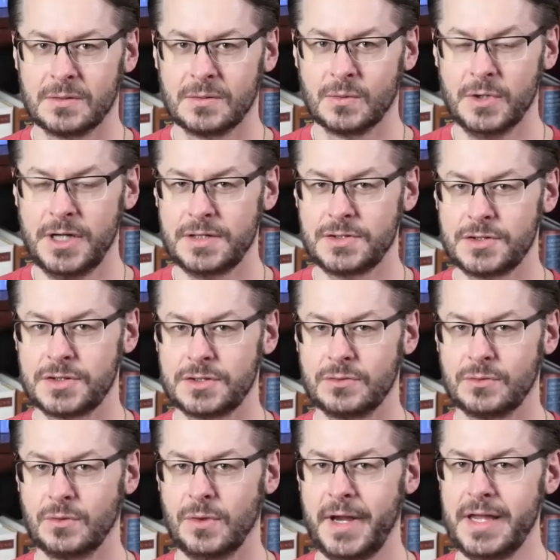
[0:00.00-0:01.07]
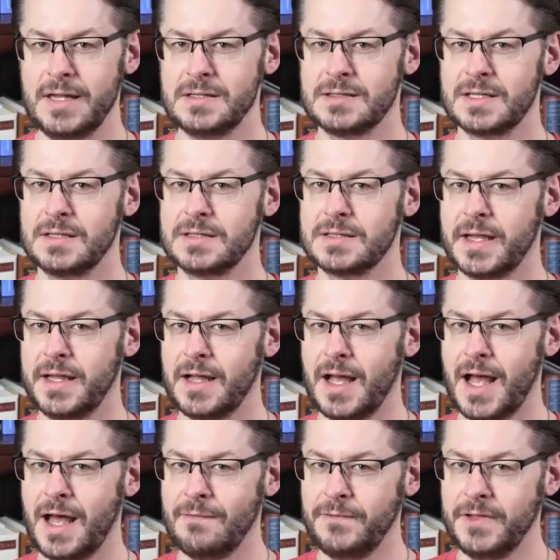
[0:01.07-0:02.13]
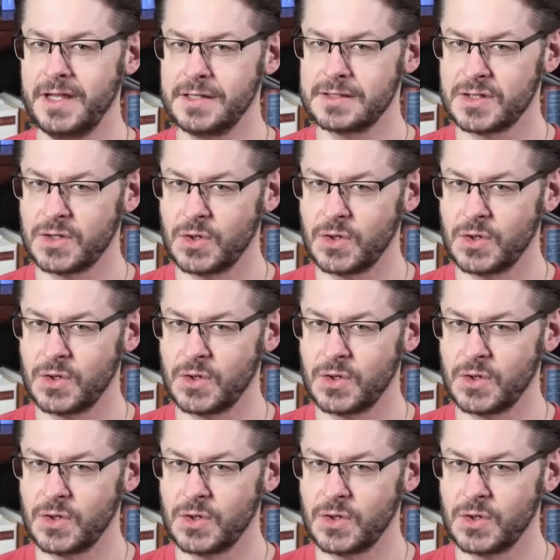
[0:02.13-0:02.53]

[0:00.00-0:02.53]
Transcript: Which raises an obvious